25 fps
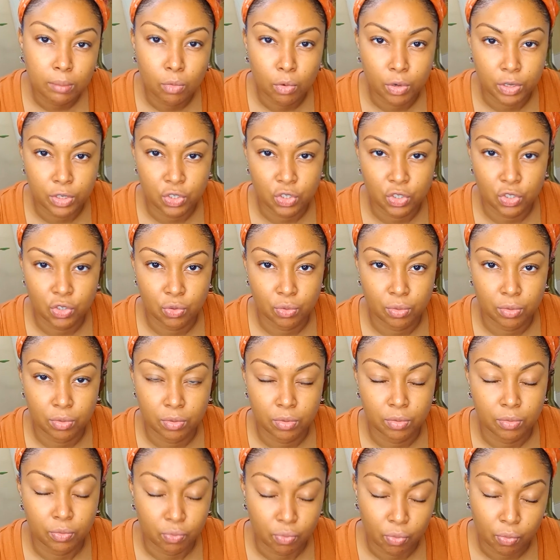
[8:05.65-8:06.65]

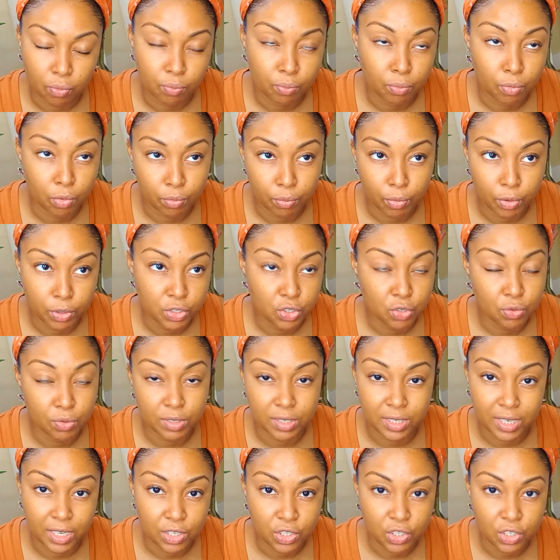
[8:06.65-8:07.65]

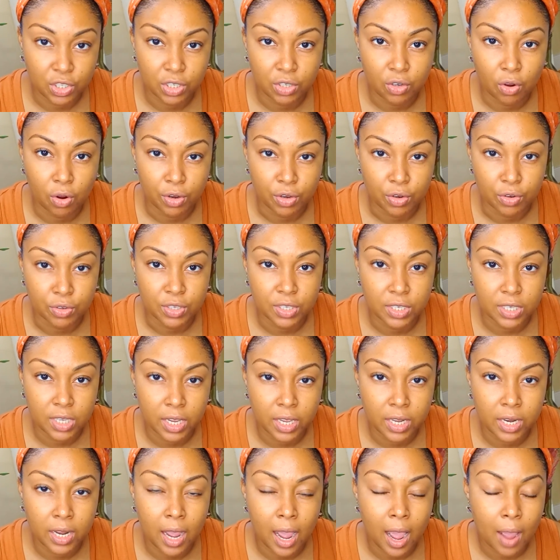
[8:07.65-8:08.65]
moisturization on your
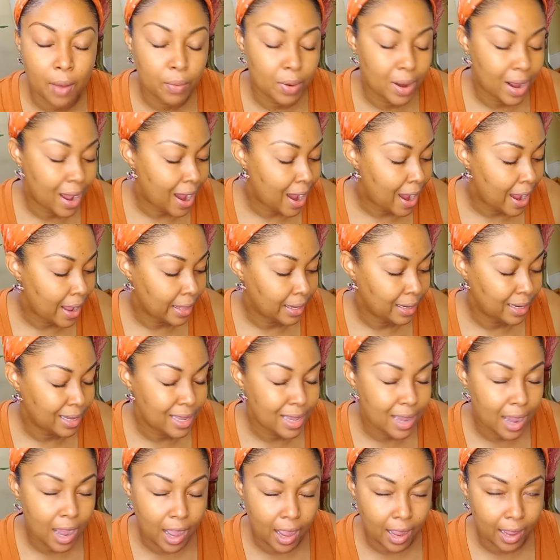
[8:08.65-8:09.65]
skin, I would
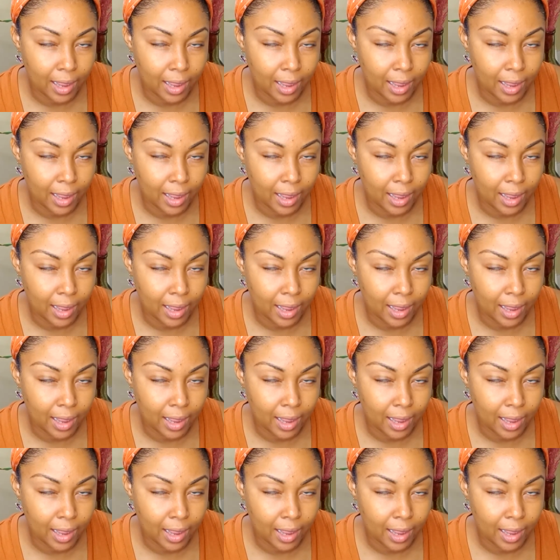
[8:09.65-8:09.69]
highly